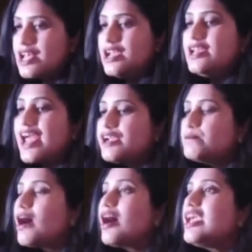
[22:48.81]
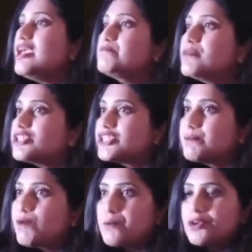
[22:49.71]
led by emerging
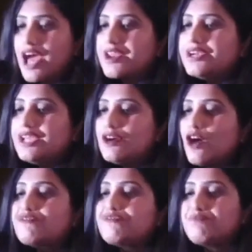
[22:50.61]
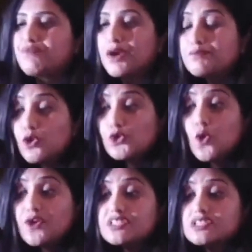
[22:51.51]
popularity of crypto
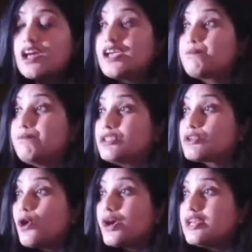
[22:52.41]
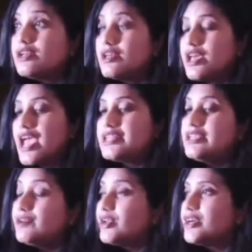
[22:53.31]
tokens like Bitcoin,
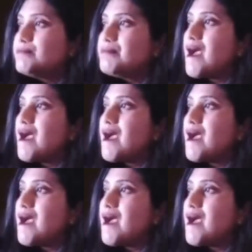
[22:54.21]
Ethereum,